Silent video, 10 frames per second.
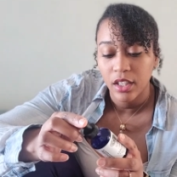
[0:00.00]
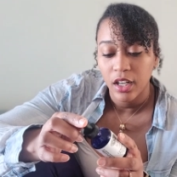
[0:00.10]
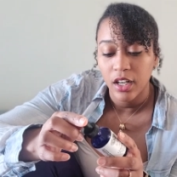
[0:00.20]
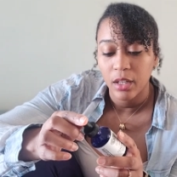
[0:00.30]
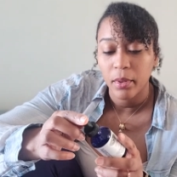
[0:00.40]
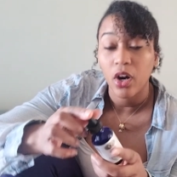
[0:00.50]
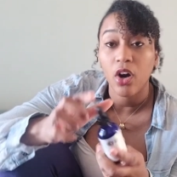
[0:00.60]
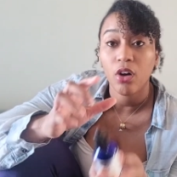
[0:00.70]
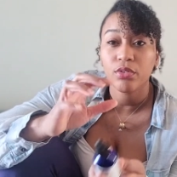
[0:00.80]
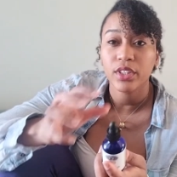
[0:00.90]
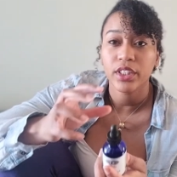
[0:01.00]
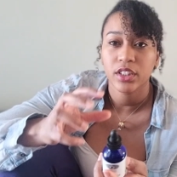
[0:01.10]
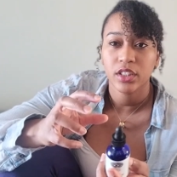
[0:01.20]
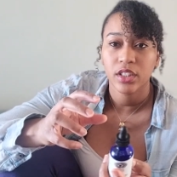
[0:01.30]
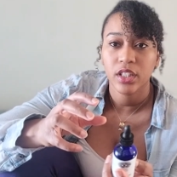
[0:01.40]
are all really
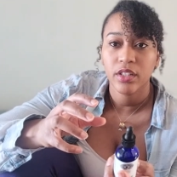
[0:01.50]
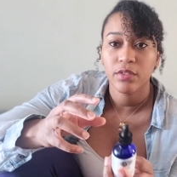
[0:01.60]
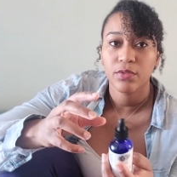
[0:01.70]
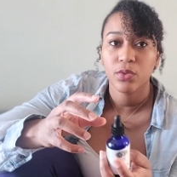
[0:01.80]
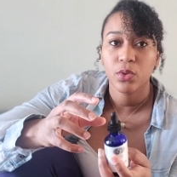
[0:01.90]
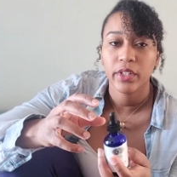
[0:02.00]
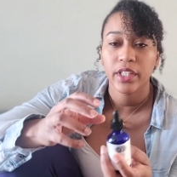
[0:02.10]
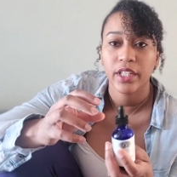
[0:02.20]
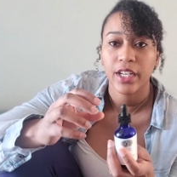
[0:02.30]
good for